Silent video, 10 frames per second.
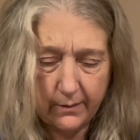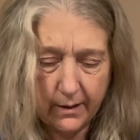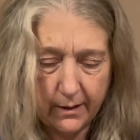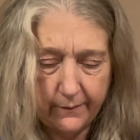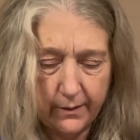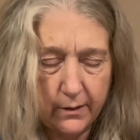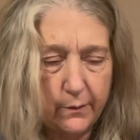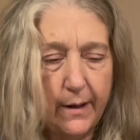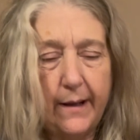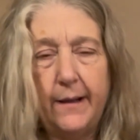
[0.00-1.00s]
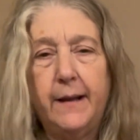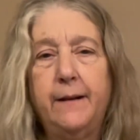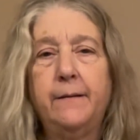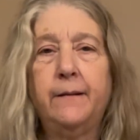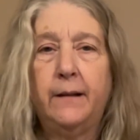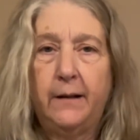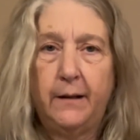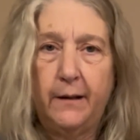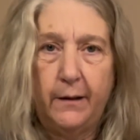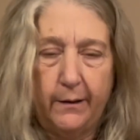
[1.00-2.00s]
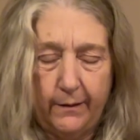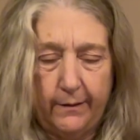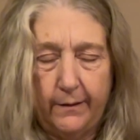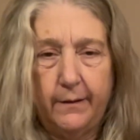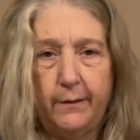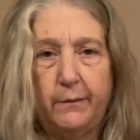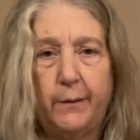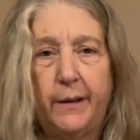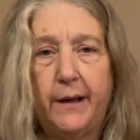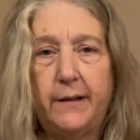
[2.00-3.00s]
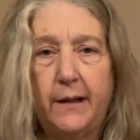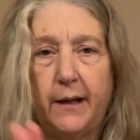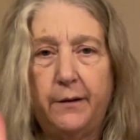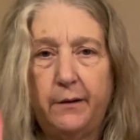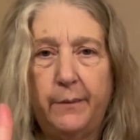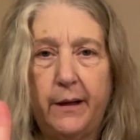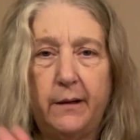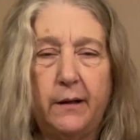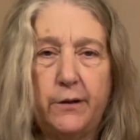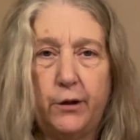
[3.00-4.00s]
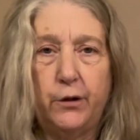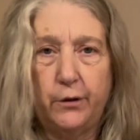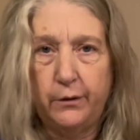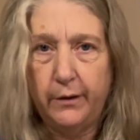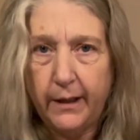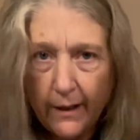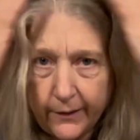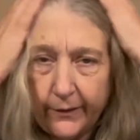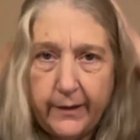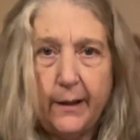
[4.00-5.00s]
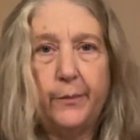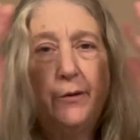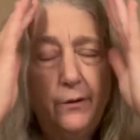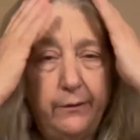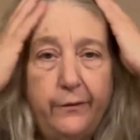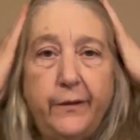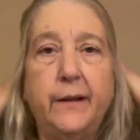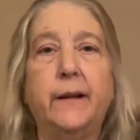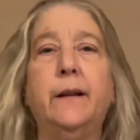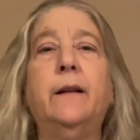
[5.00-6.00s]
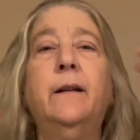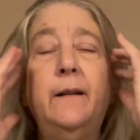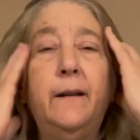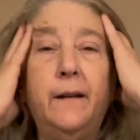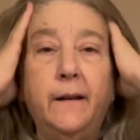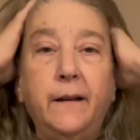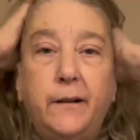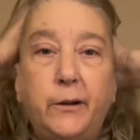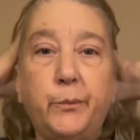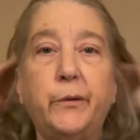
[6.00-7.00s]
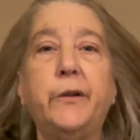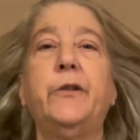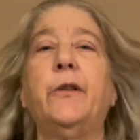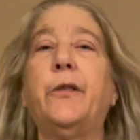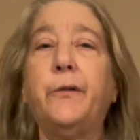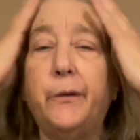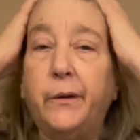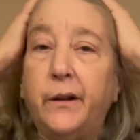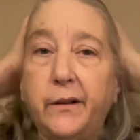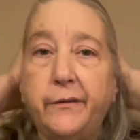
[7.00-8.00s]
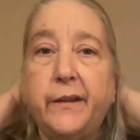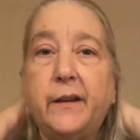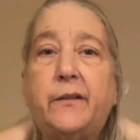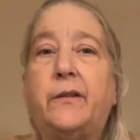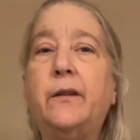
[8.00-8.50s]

of the squalene. Rub that together to make a nice goo. You can't see it, but you can feel it. Just brush it through all of this.